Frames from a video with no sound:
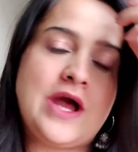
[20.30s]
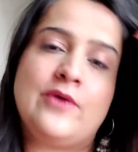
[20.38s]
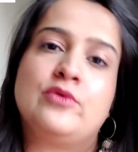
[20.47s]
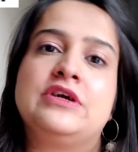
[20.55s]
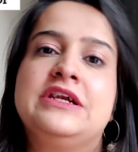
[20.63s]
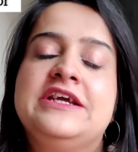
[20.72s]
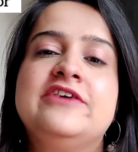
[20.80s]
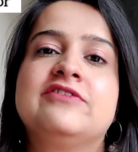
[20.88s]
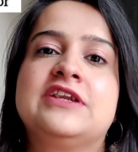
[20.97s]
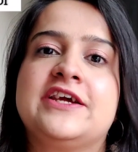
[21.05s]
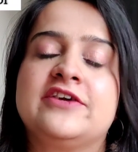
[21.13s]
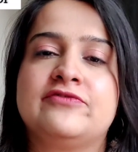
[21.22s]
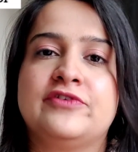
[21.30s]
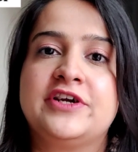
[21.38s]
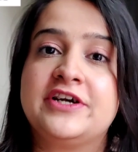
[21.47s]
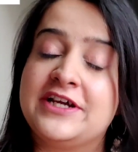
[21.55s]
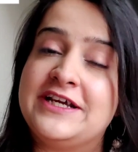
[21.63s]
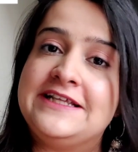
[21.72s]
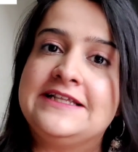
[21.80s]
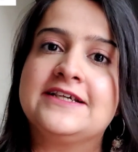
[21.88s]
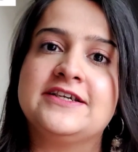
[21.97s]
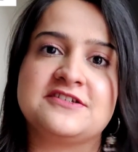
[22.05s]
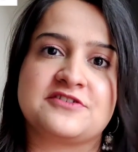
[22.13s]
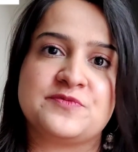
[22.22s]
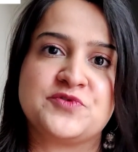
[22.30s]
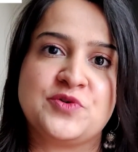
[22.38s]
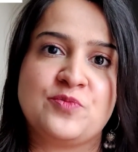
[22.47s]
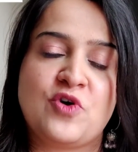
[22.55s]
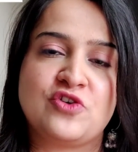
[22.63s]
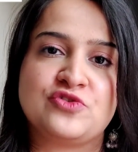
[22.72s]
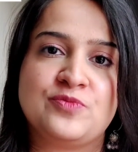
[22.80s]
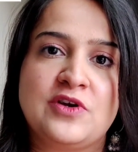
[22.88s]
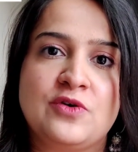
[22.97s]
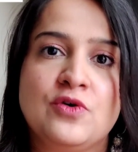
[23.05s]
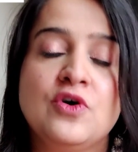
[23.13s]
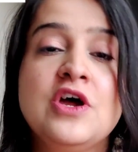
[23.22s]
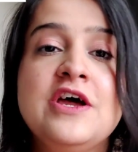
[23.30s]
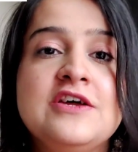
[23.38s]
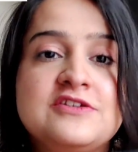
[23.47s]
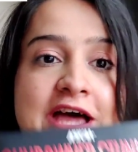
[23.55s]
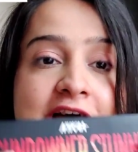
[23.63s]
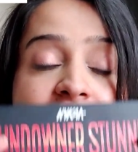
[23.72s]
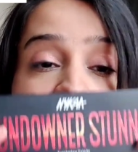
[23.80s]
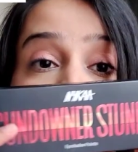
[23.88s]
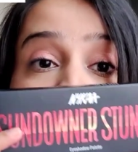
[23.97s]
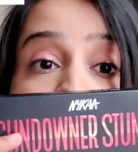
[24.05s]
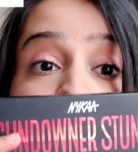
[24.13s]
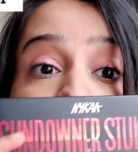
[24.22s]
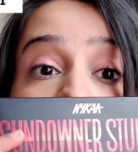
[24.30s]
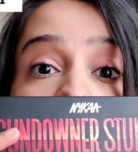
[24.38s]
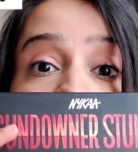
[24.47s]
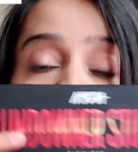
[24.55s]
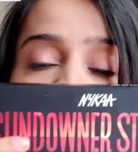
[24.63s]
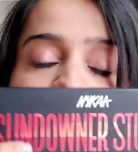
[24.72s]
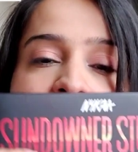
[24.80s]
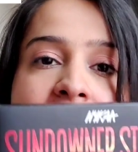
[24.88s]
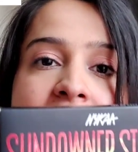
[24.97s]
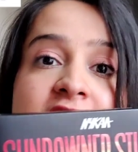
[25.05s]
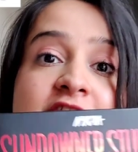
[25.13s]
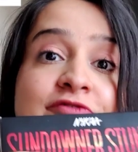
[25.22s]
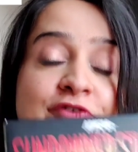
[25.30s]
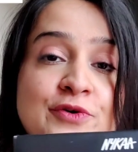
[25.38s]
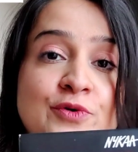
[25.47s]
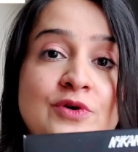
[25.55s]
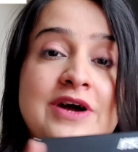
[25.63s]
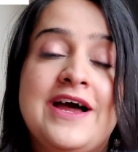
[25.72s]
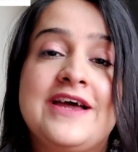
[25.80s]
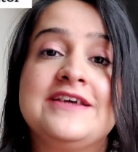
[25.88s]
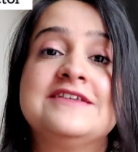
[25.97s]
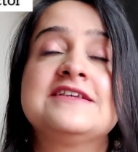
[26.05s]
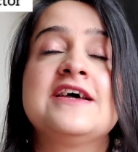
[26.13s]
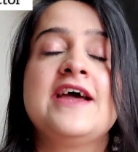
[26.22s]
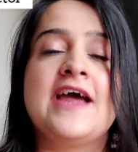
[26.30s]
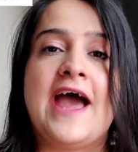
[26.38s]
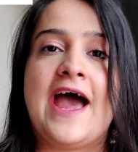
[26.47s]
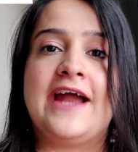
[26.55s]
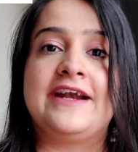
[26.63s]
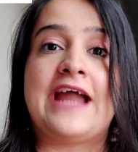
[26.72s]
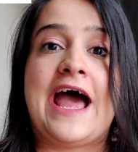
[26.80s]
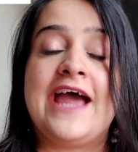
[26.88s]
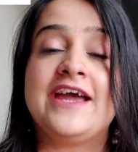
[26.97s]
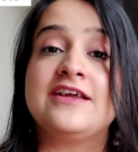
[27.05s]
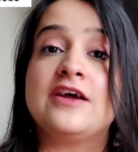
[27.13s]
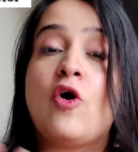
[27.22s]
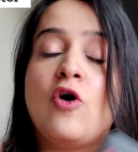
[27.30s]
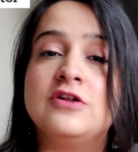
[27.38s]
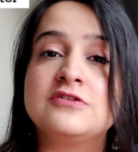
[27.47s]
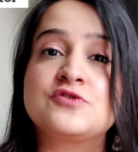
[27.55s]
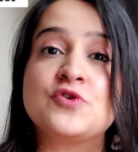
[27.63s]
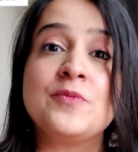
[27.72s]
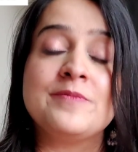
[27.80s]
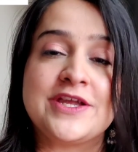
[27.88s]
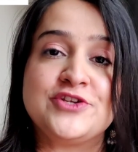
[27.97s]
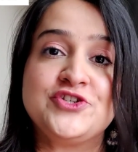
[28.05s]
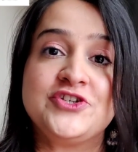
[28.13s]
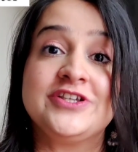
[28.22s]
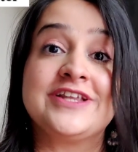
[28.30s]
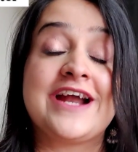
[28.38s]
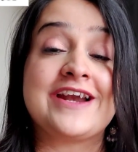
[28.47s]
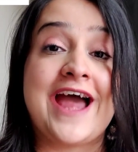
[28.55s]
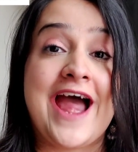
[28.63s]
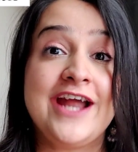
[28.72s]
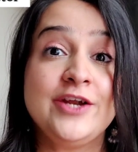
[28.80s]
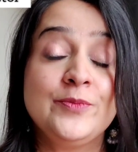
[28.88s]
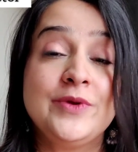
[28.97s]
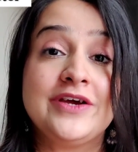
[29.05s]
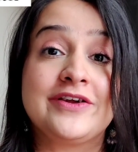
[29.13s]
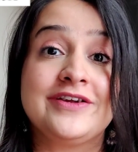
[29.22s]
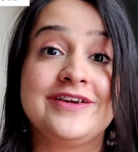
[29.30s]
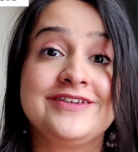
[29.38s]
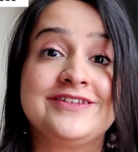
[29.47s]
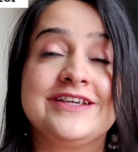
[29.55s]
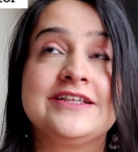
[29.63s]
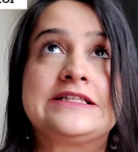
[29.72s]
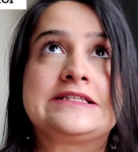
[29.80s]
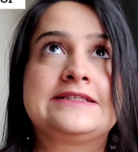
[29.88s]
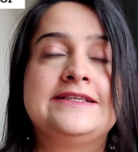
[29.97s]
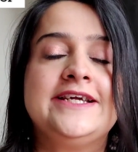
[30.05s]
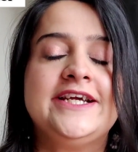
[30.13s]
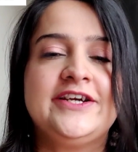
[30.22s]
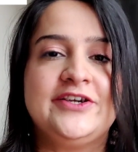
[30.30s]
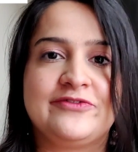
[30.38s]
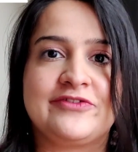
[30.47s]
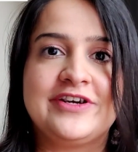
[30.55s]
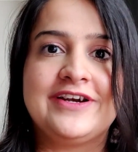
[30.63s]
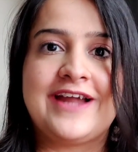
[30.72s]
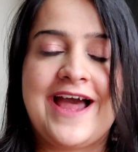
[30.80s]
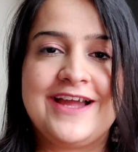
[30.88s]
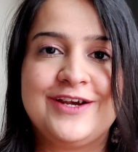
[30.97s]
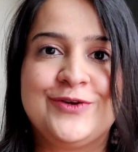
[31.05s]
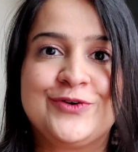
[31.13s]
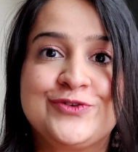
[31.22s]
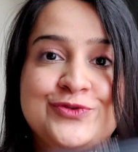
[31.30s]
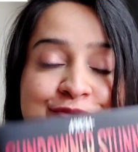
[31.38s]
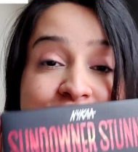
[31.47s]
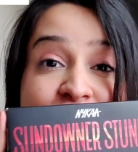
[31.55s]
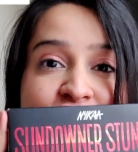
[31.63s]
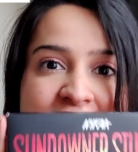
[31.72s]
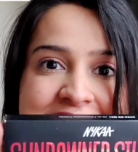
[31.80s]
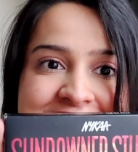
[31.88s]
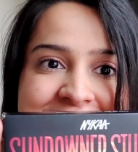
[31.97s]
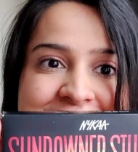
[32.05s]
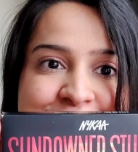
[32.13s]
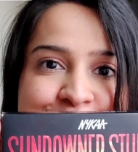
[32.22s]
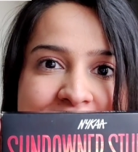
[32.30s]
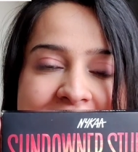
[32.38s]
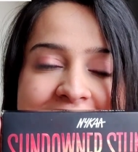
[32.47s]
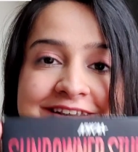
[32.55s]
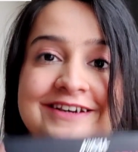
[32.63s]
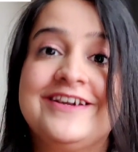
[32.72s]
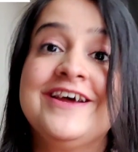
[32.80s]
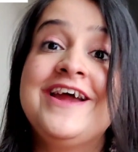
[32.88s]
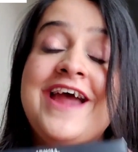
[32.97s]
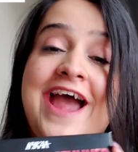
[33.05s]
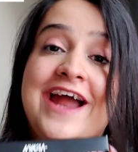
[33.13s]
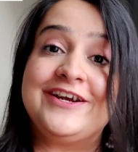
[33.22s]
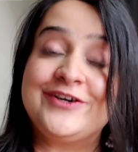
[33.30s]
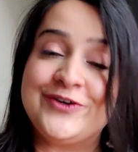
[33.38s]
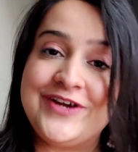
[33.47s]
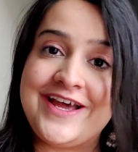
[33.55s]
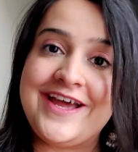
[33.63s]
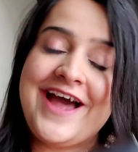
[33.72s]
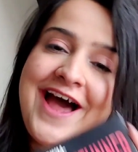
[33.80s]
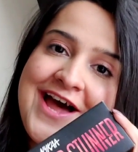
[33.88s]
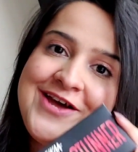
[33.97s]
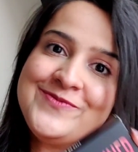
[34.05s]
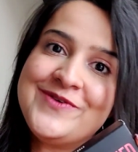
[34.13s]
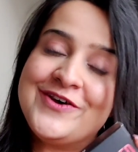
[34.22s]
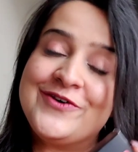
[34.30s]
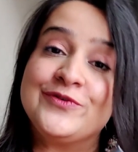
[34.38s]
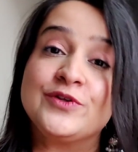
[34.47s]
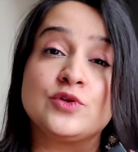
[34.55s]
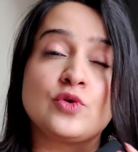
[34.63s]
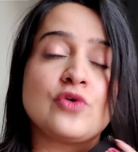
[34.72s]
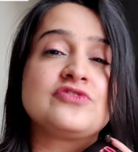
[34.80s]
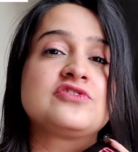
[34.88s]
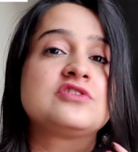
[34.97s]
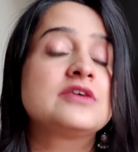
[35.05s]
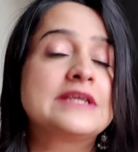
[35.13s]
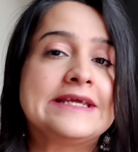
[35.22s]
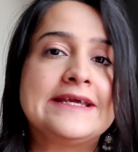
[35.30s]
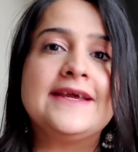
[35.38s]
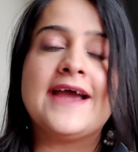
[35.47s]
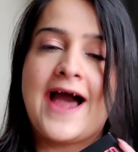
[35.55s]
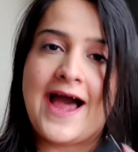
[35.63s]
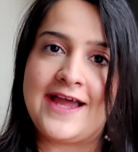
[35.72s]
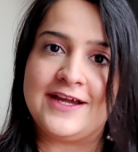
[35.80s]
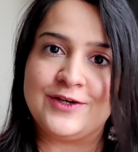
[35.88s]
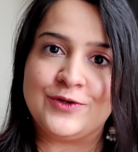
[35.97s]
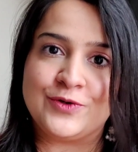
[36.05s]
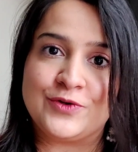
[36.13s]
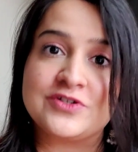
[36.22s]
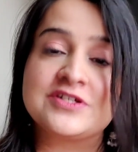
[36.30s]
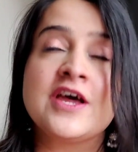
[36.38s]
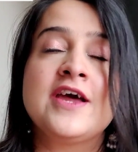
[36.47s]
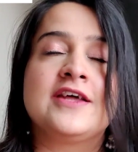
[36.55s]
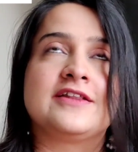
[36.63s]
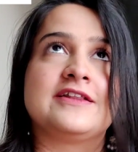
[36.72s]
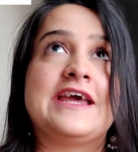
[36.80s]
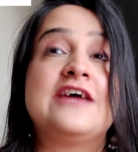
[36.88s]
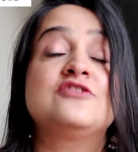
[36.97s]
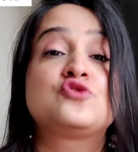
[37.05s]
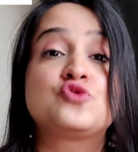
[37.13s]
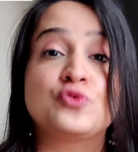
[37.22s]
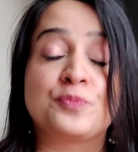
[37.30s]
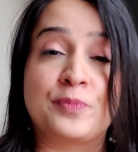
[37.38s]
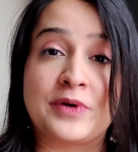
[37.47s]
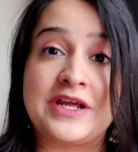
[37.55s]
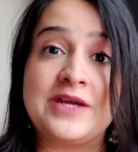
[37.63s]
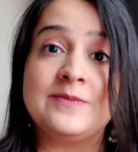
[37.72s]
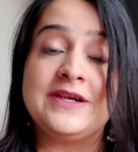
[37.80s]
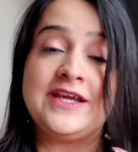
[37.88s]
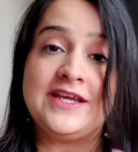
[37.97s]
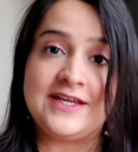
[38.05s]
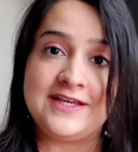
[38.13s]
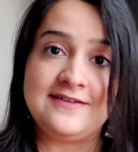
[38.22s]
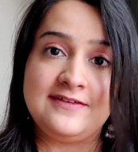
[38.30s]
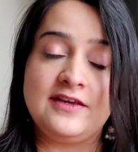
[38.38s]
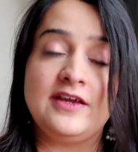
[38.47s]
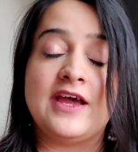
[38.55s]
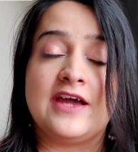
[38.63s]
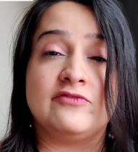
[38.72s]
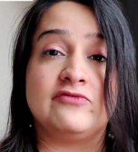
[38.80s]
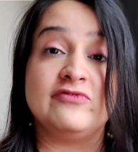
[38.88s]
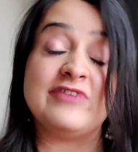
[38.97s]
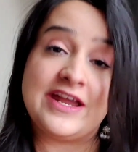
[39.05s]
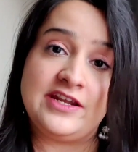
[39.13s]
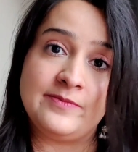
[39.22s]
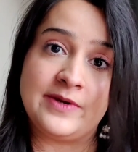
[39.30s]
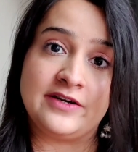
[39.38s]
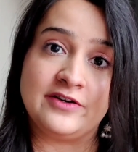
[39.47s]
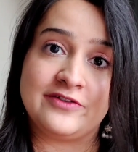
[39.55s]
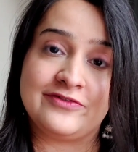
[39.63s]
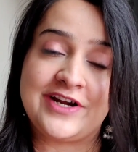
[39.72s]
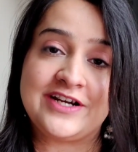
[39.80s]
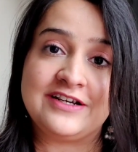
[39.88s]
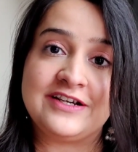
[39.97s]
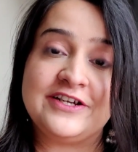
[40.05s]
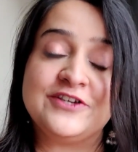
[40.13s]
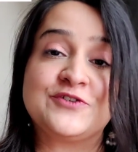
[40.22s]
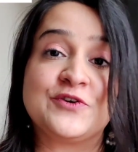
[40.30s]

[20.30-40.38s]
I would leave a link for it in the description box below. So I've reviewed this palette for you guys, and I also mentioned that I'd be creating 3 different eye looks with just this palette, and today I am here with those 3 eye looks. They are supremely easy and very beginner friendly.